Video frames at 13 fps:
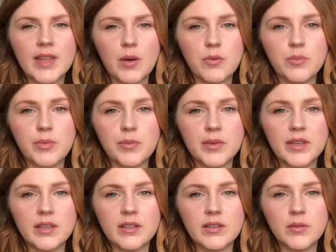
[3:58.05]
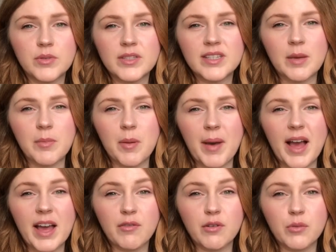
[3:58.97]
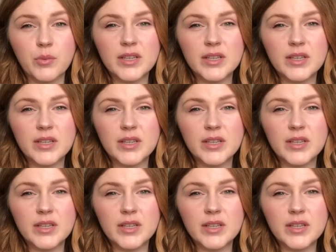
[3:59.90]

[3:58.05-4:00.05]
That would be me. It would set me back for